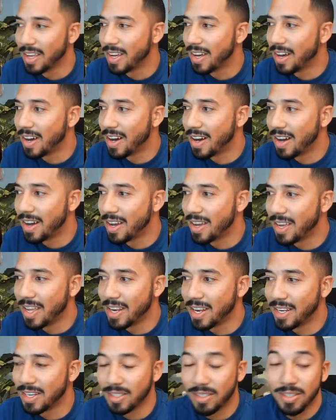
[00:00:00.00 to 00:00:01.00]

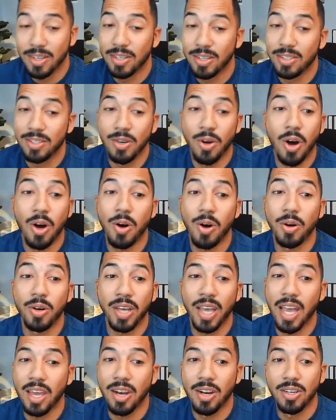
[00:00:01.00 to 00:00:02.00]
And it's all
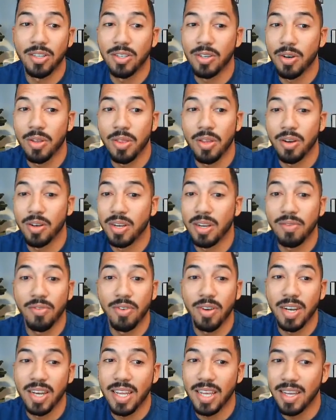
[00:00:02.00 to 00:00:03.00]
catered to their
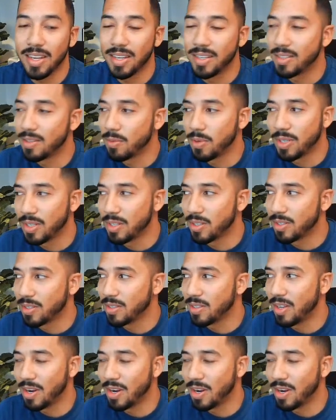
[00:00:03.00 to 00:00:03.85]
different needs, which is,